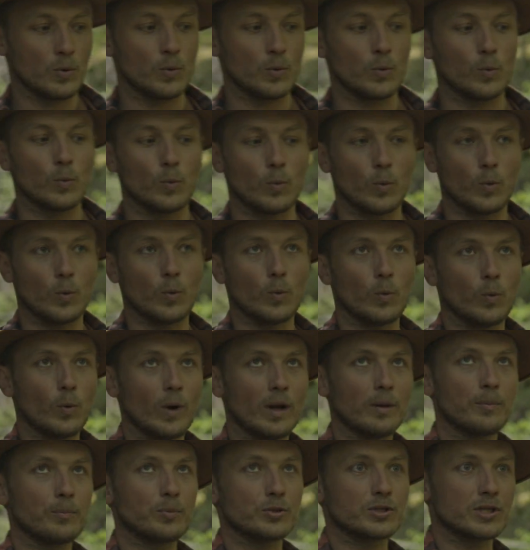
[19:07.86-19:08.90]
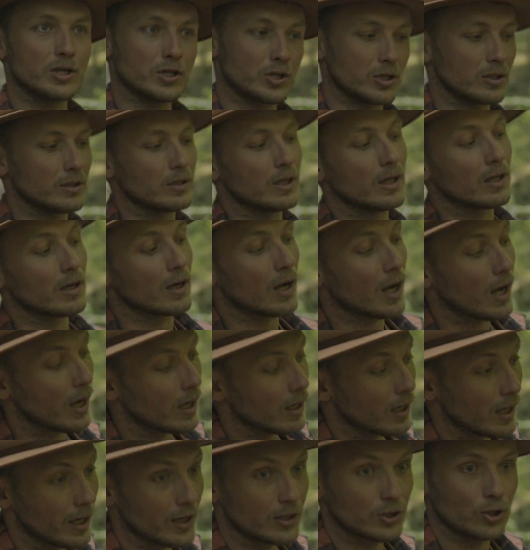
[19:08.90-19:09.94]
one position that I
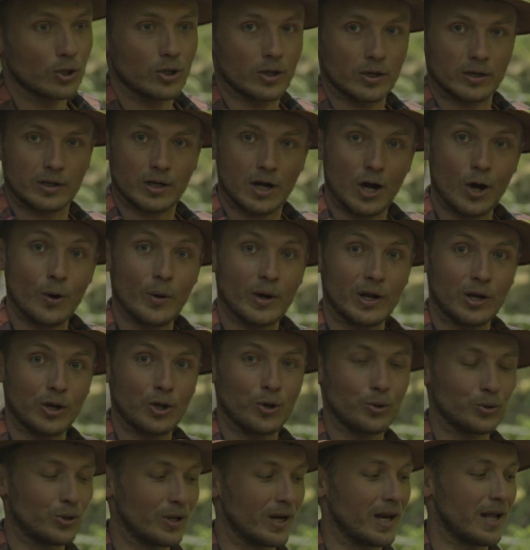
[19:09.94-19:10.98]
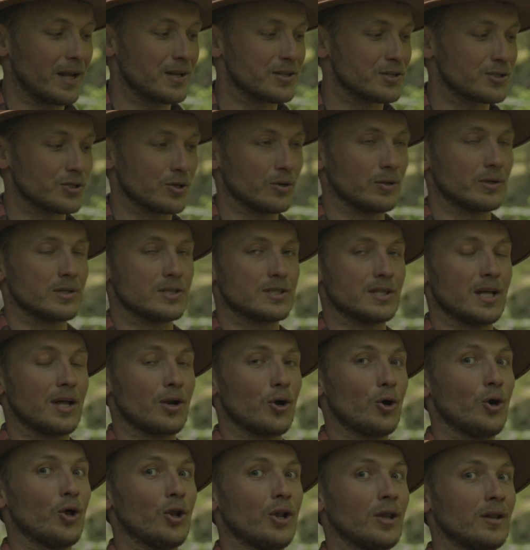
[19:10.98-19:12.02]
like to look how I load the lens, so it's not
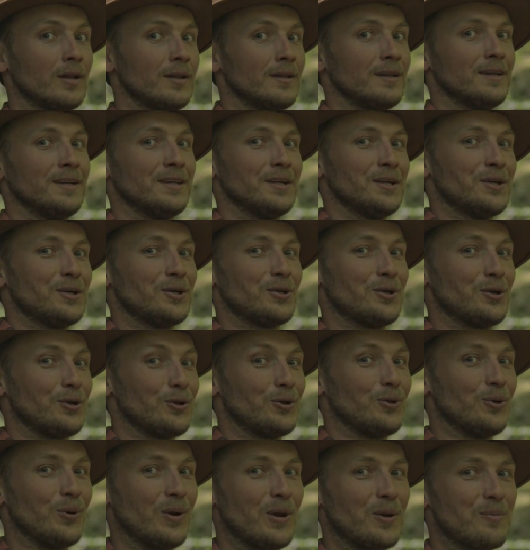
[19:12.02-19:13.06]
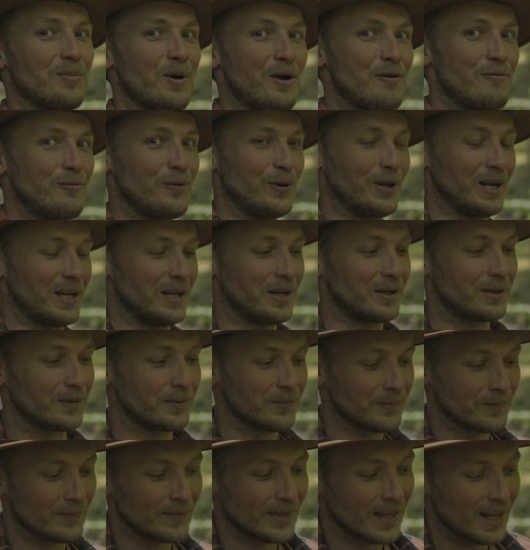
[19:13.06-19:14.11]
all doing by feeling.
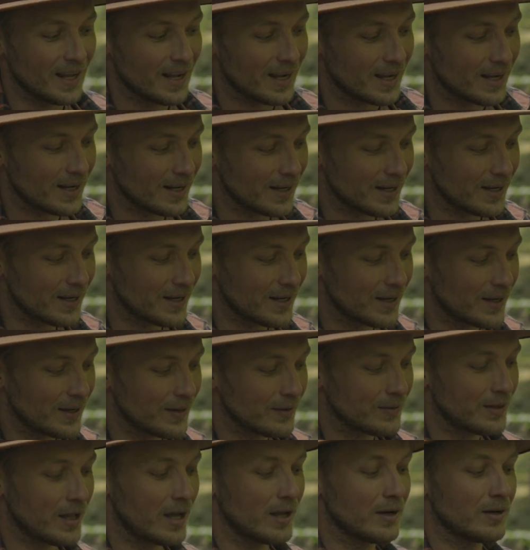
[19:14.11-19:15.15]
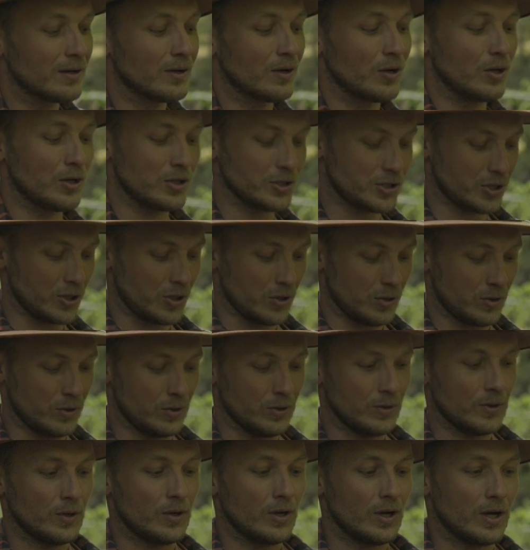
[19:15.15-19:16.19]
And then also
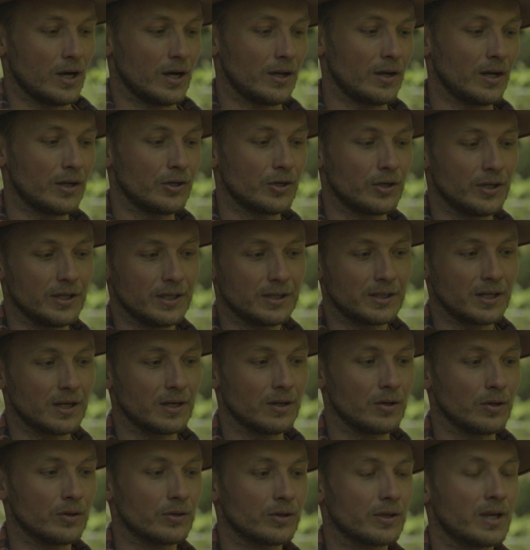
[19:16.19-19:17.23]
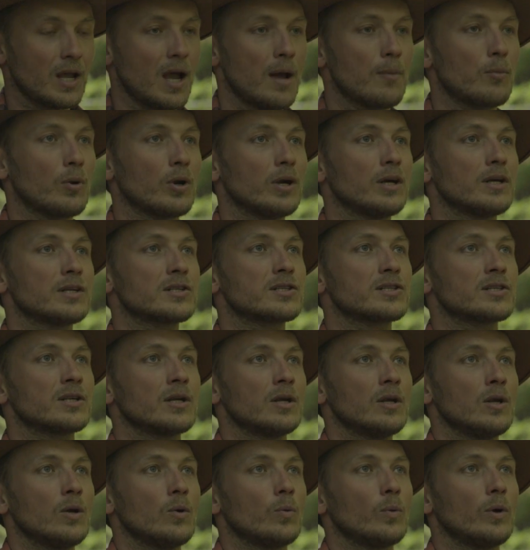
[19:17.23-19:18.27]
another detail on the camera is
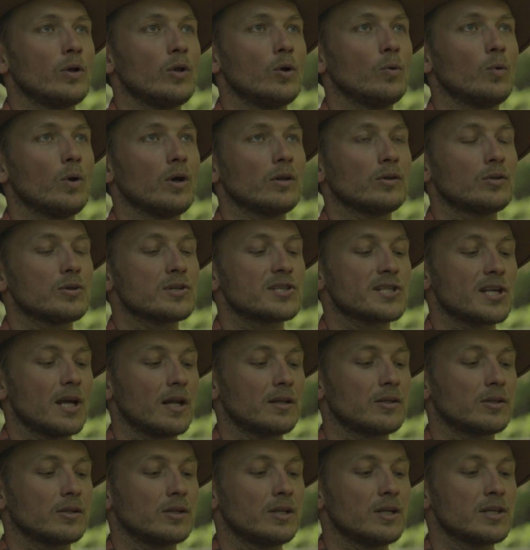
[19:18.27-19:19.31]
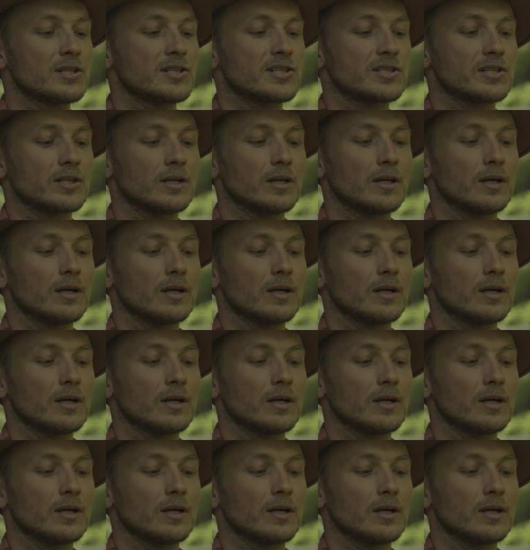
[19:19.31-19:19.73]
when you want to set this